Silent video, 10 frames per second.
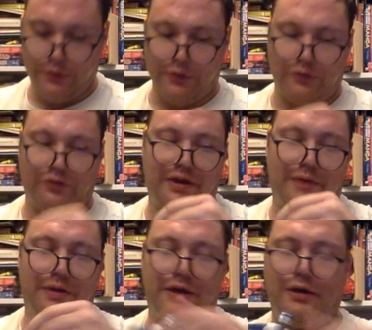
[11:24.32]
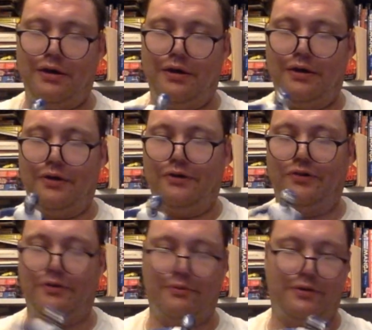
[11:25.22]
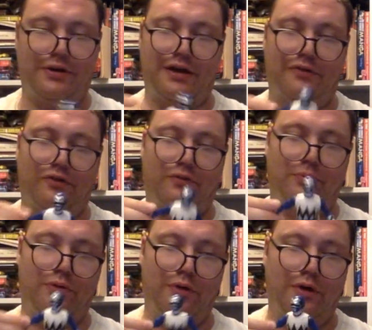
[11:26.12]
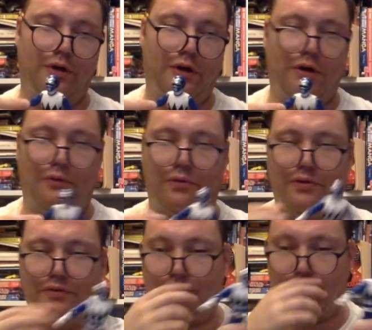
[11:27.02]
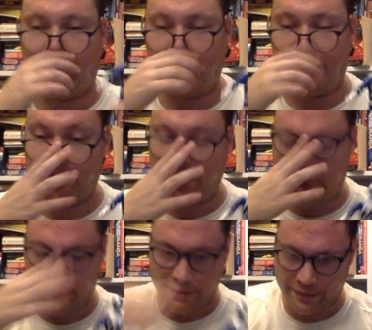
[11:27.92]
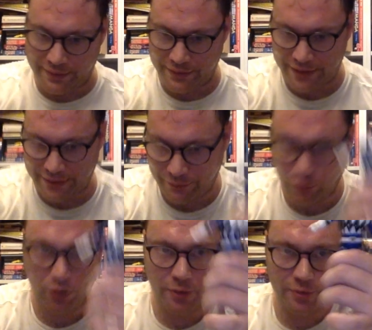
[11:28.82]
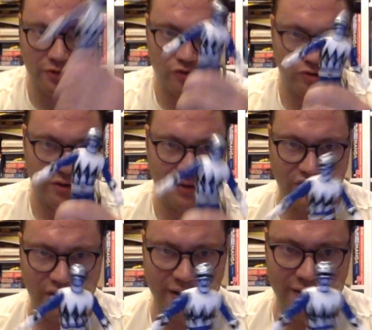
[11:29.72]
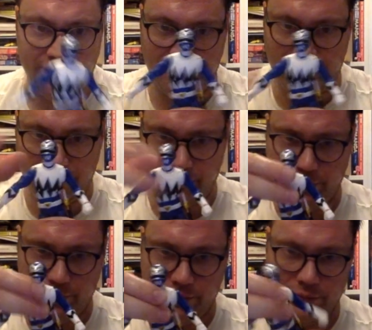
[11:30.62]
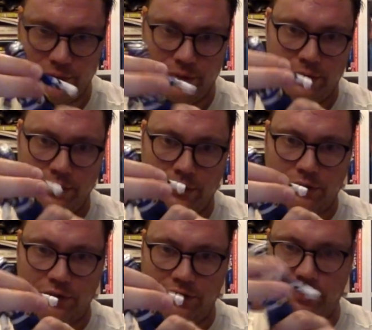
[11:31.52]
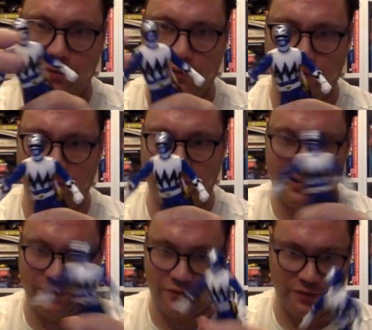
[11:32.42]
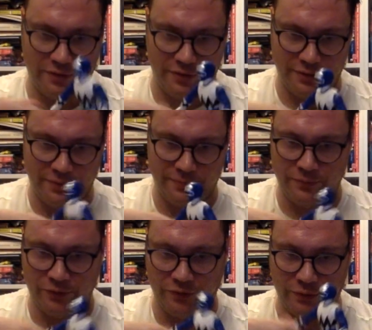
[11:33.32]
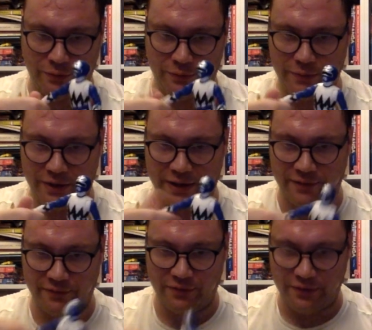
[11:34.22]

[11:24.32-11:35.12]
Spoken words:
so there we go. So I'm going, yeah, so I've put one of those back, and then what I'm going to try finally to do, so that so we can have